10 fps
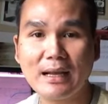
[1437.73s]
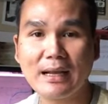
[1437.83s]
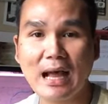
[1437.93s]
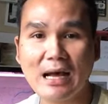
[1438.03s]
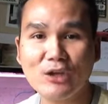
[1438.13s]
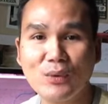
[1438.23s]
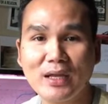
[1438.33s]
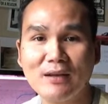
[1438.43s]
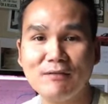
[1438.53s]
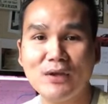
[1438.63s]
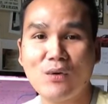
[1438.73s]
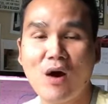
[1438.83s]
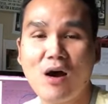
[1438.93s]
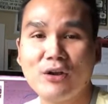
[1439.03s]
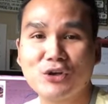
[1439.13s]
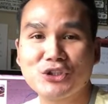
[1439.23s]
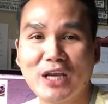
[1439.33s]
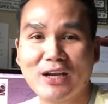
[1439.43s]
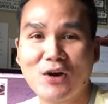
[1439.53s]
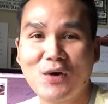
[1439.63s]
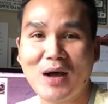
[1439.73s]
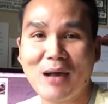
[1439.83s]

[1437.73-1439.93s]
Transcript: guy you interview on your channel.